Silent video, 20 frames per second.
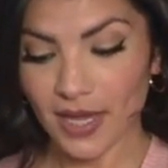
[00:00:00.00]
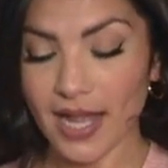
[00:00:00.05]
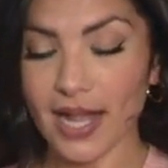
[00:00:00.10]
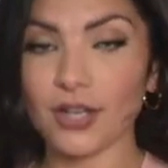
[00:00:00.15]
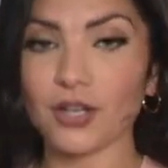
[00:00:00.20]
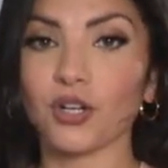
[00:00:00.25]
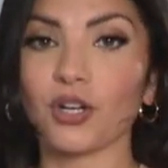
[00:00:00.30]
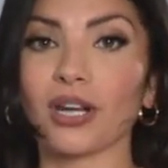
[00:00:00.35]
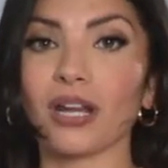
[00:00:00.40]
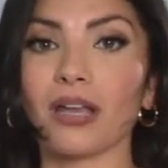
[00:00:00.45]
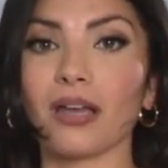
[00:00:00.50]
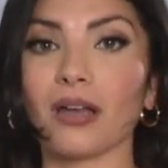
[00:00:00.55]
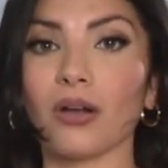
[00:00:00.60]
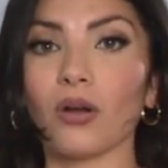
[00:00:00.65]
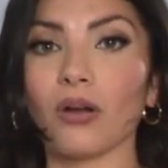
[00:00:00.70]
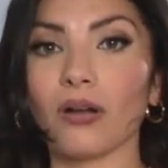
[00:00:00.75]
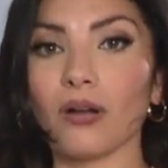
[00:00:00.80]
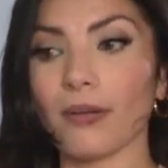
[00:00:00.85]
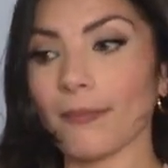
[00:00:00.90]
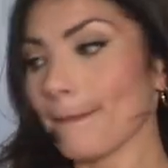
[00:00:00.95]
and you're
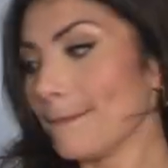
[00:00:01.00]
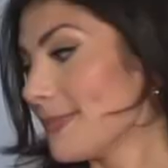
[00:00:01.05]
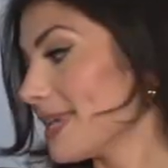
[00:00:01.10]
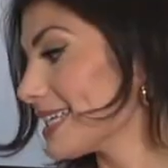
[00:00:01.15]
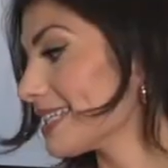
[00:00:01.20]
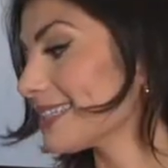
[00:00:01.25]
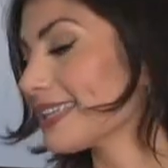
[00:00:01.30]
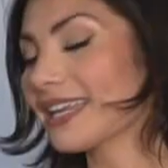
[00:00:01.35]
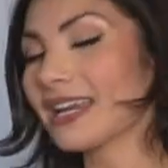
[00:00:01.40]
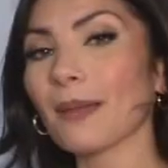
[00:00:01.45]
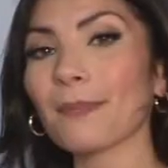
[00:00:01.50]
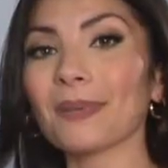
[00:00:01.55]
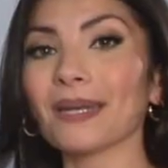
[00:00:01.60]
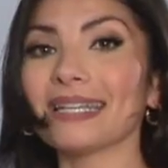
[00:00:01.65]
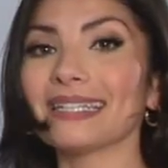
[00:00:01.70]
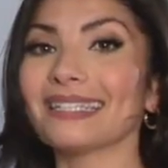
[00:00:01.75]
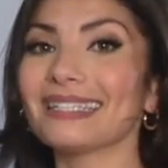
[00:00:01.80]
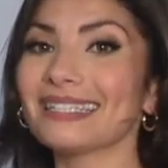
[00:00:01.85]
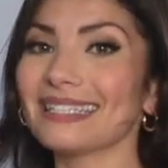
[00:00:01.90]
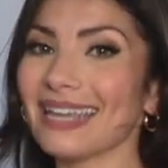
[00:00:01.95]
gonna mix that up in
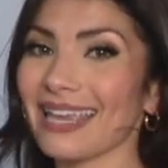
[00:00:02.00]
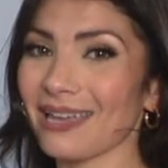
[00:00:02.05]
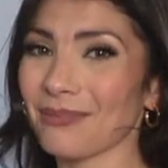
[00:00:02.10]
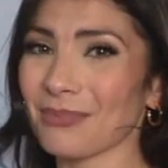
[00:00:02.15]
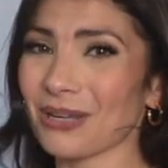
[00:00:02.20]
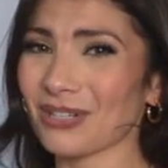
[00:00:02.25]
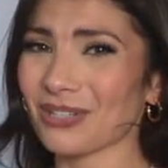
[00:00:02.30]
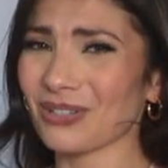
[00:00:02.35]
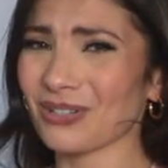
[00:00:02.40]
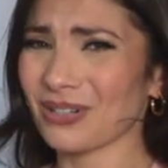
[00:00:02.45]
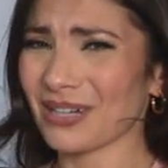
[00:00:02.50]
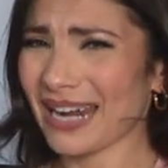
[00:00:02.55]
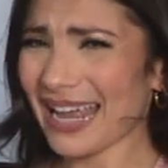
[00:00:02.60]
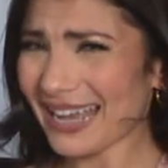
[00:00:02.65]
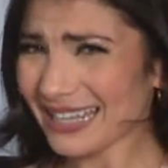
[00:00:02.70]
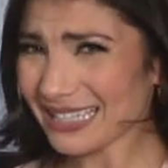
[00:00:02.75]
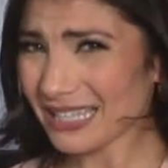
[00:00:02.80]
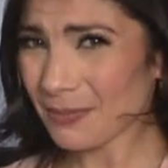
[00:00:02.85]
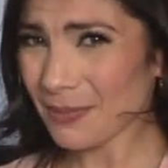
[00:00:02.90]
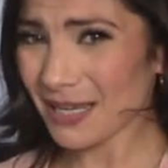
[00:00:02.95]
a stand mixer. It
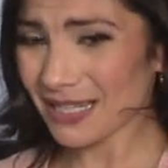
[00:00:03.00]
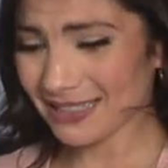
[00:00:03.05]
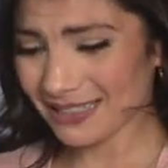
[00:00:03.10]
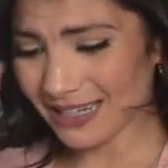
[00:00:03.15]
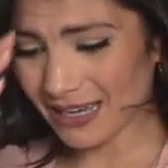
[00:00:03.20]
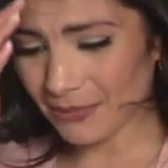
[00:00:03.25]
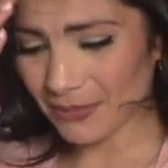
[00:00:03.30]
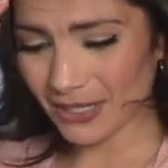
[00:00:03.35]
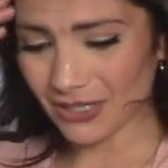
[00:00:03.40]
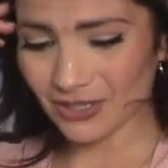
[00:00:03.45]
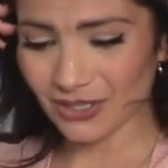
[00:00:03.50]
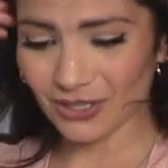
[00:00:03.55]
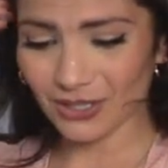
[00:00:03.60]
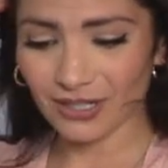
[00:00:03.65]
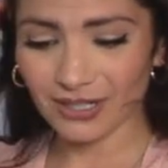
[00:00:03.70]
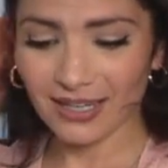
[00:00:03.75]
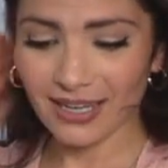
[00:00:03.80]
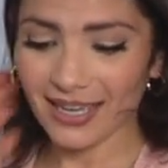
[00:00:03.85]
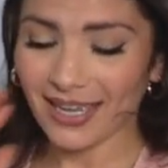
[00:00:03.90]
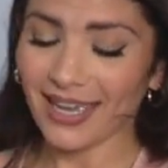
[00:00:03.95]
has to be a stand
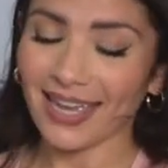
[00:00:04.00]
mixer.